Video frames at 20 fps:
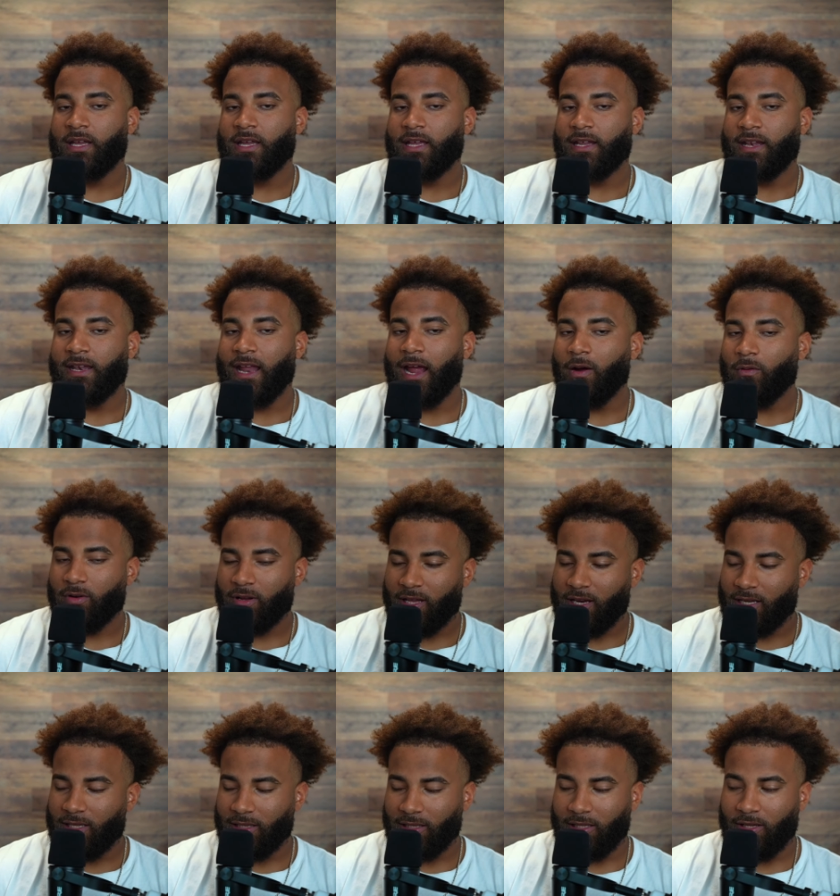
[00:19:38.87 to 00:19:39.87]
Now we're
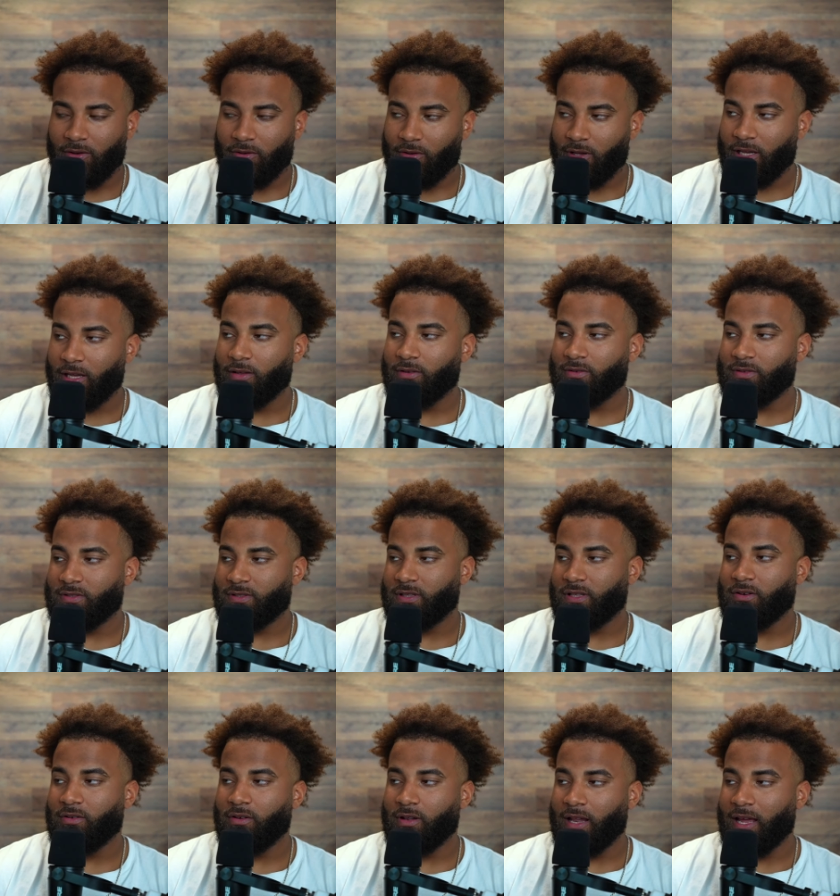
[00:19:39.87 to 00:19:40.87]
getting little hills,
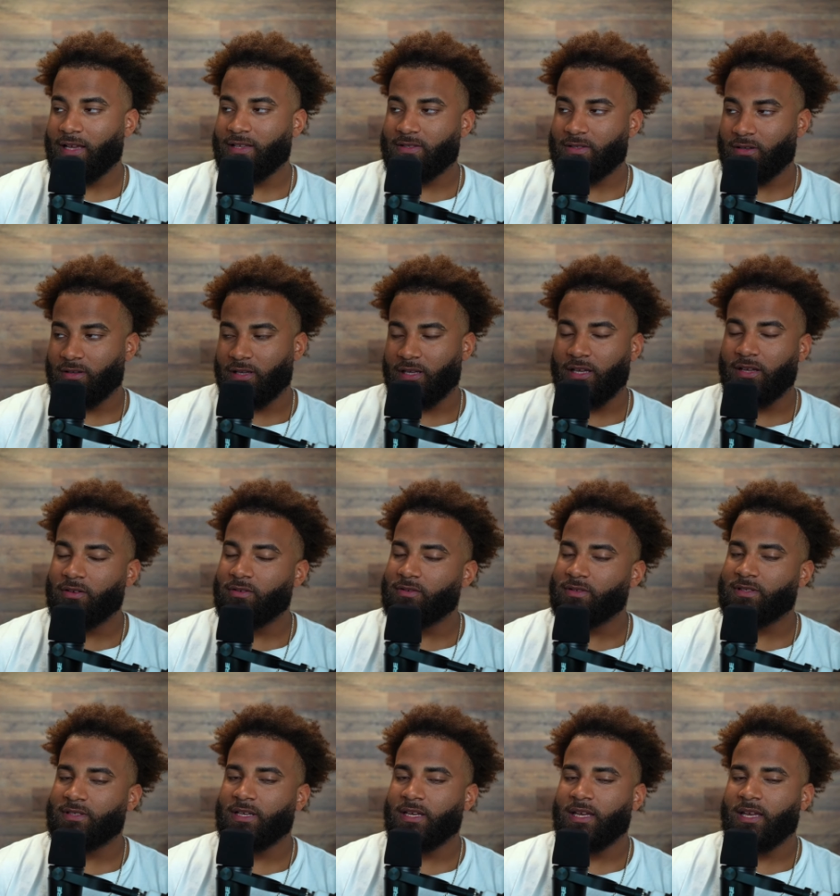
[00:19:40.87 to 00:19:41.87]
little lights on
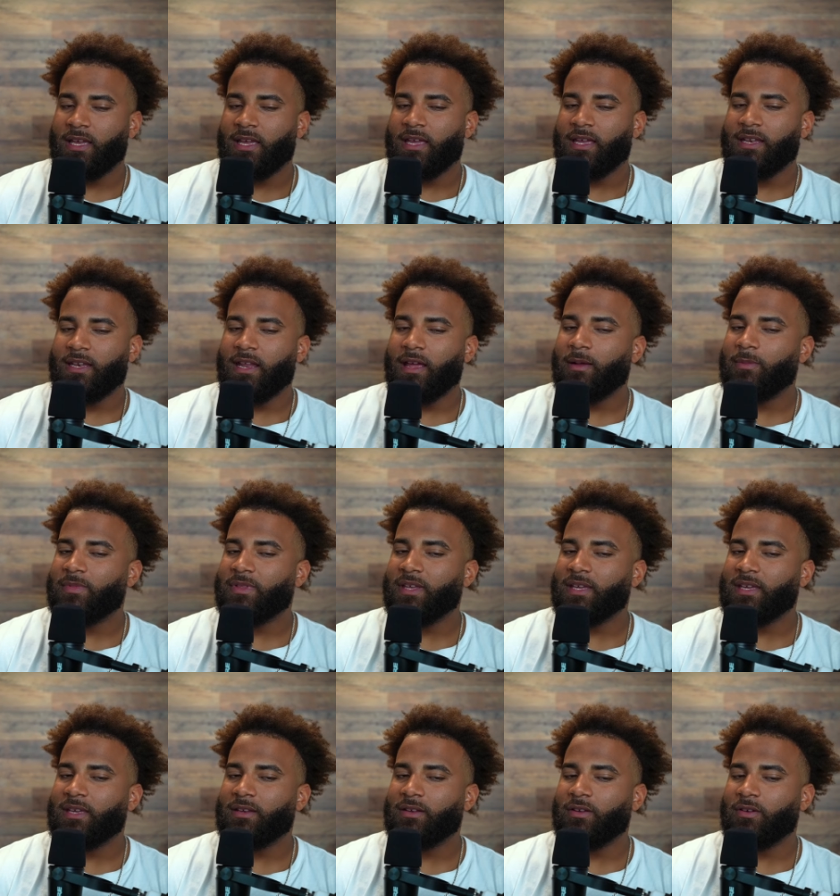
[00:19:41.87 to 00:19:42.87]
hills now I'm
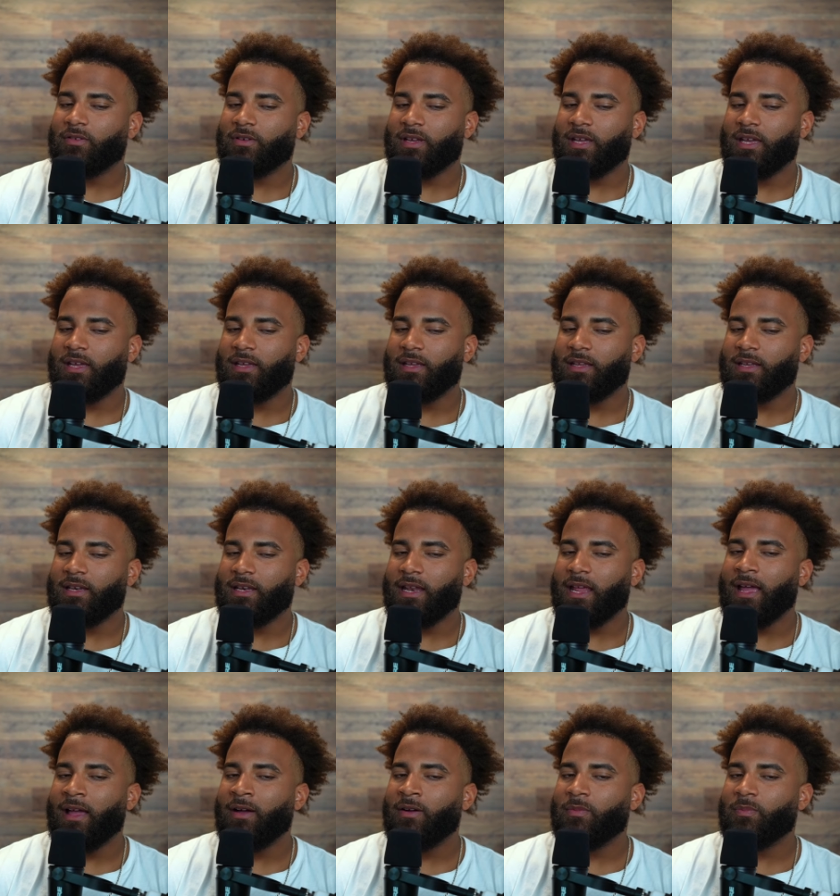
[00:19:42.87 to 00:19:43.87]
thinking, okay,
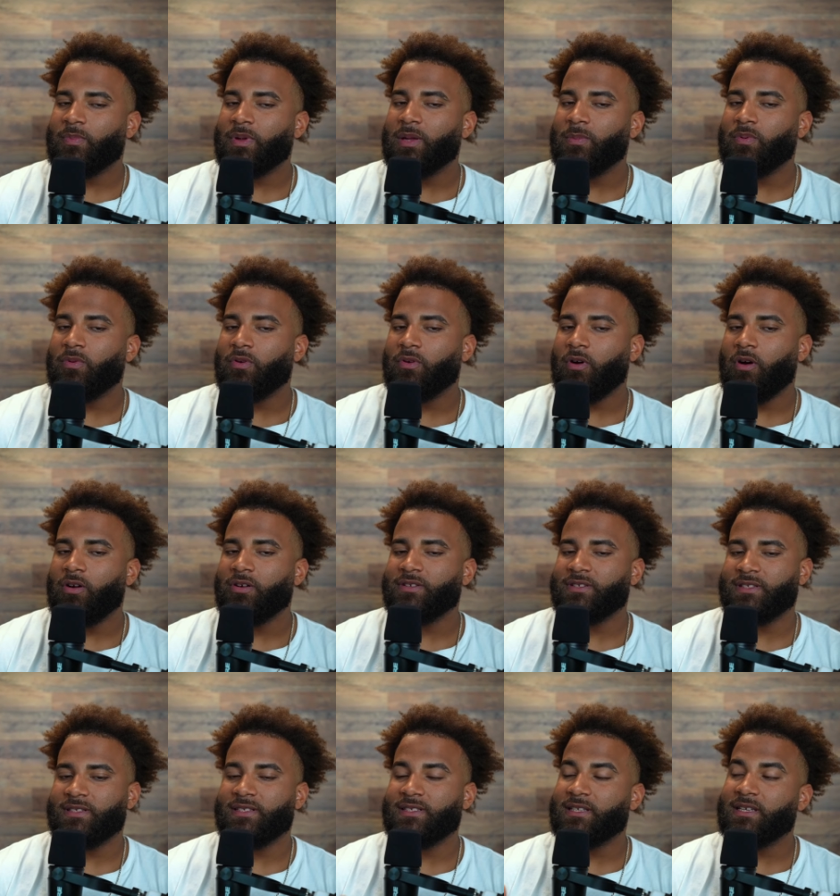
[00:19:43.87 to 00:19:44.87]
now people aren't
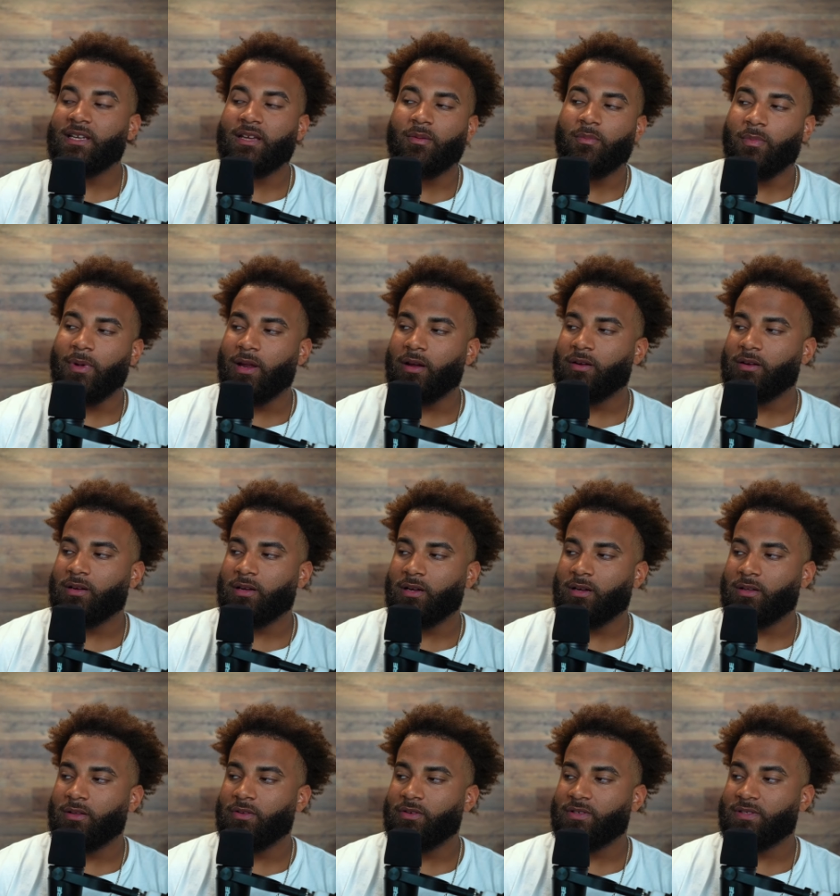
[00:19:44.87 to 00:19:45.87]
just seeing America;
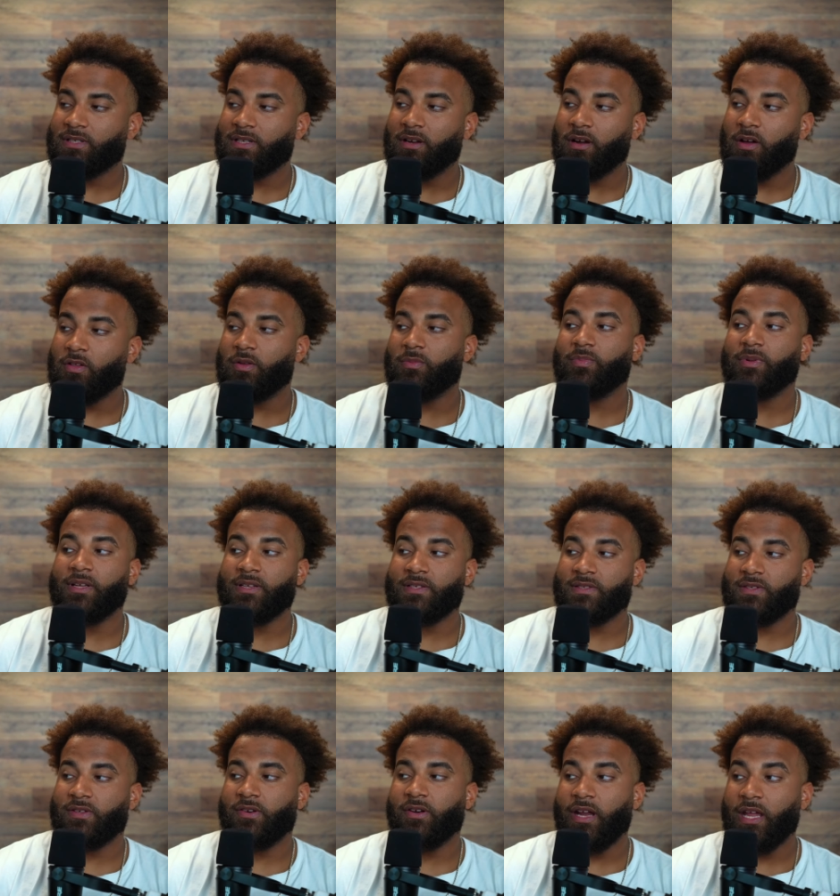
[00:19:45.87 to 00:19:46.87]
they're seeing other places
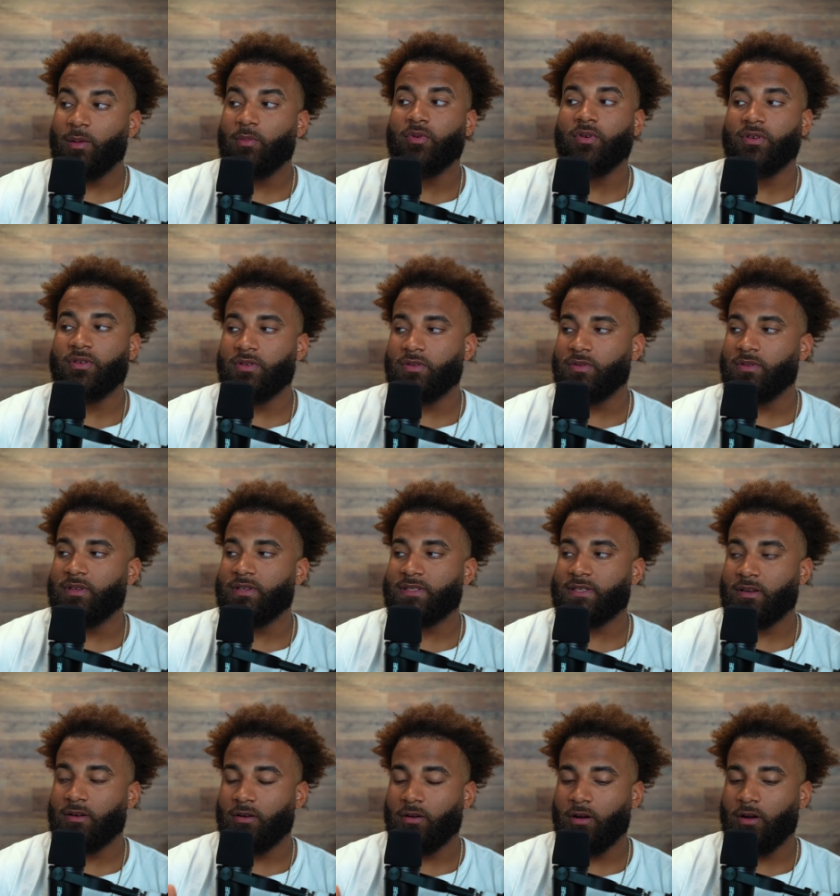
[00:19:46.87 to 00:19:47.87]
that are able to do this, that
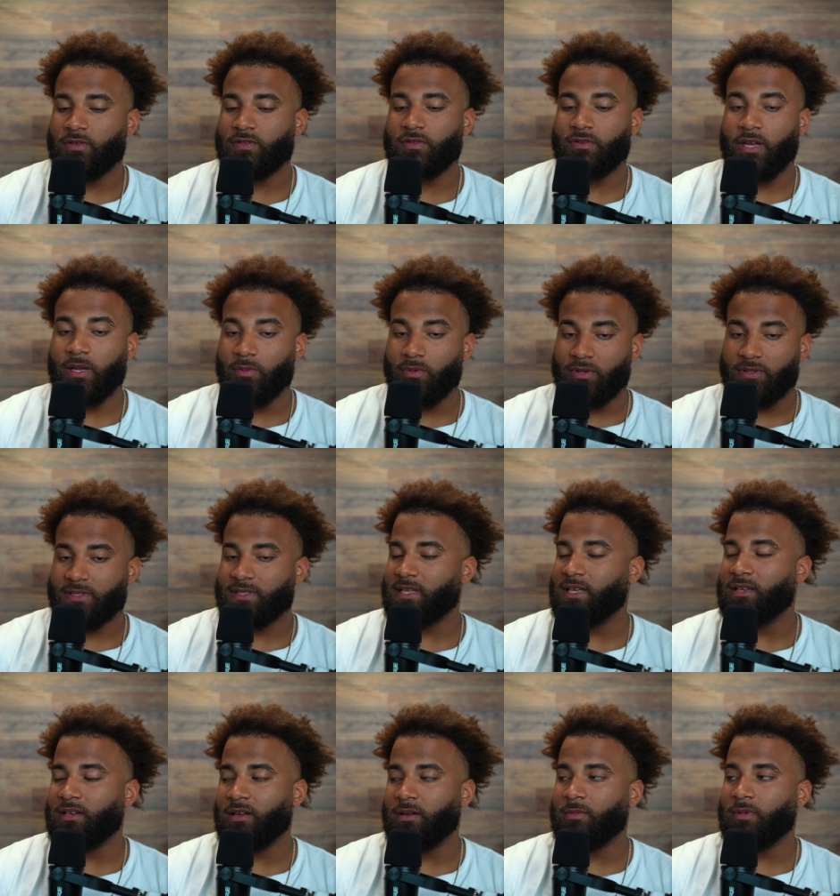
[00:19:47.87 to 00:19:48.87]
are also able to
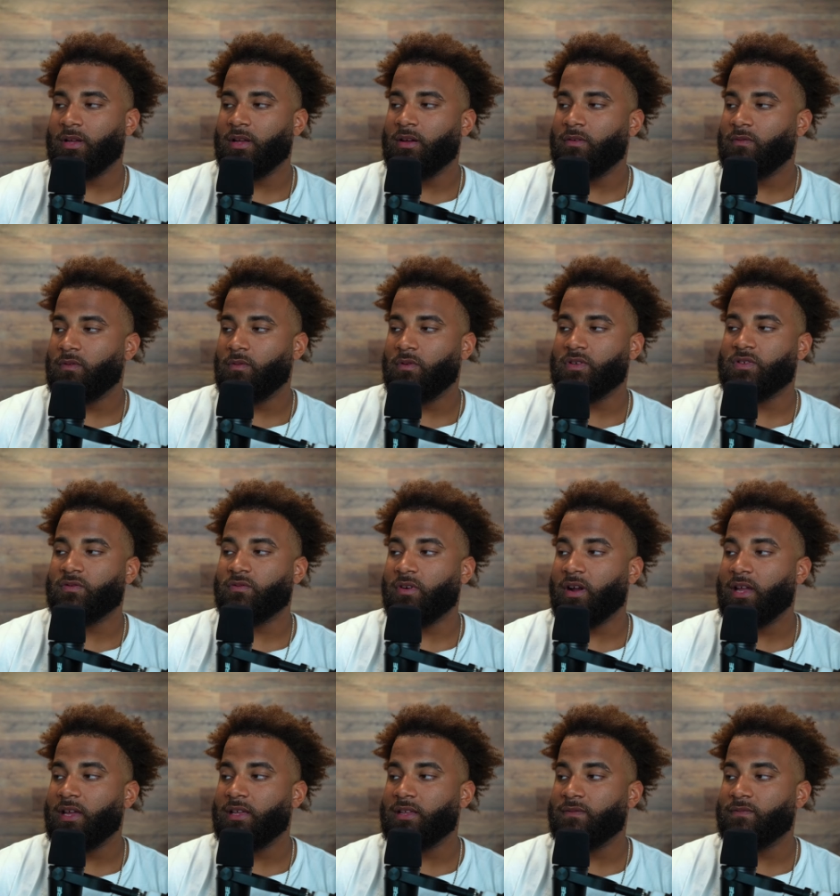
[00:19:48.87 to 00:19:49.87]
stand up for what's
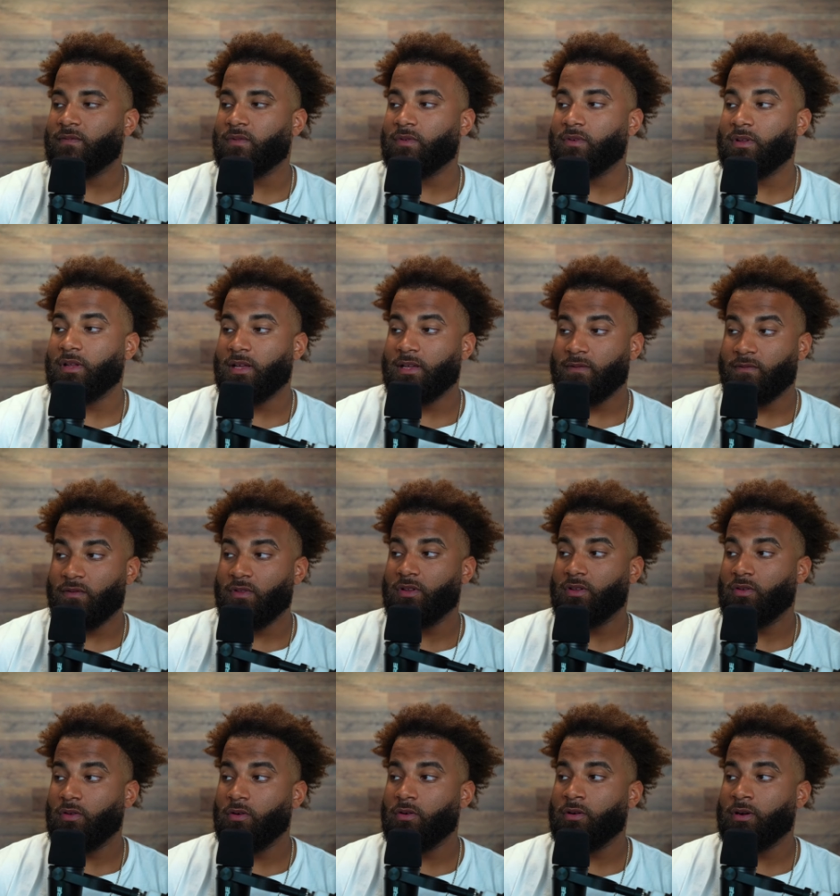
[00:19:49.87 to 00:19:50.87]
right and for, for the
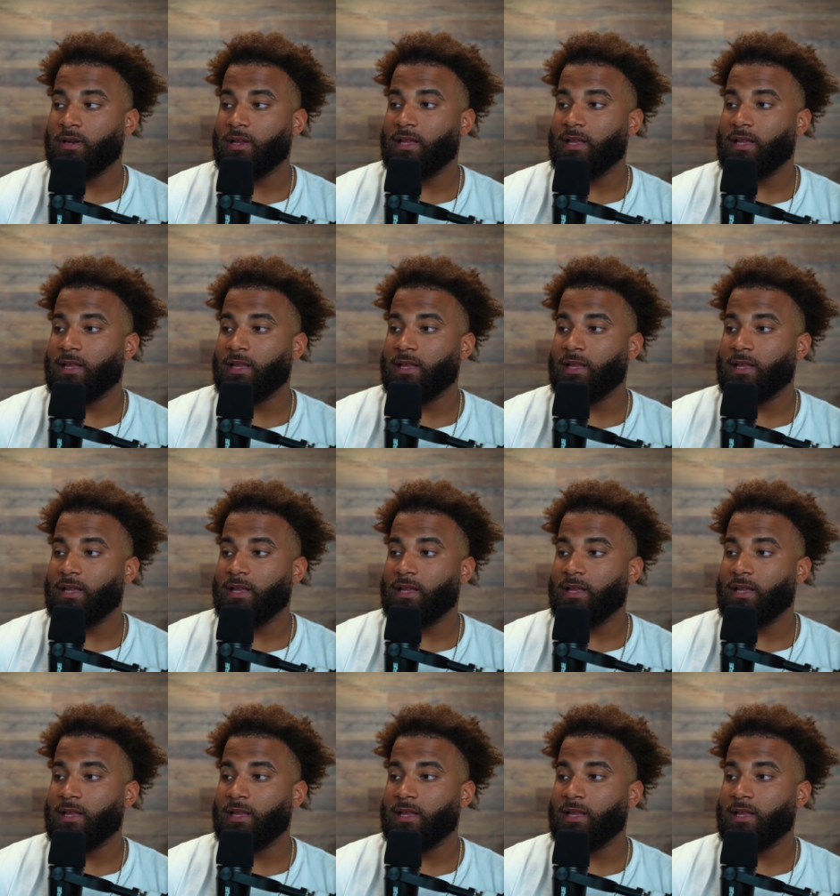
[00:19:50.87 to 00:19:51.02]
Lord.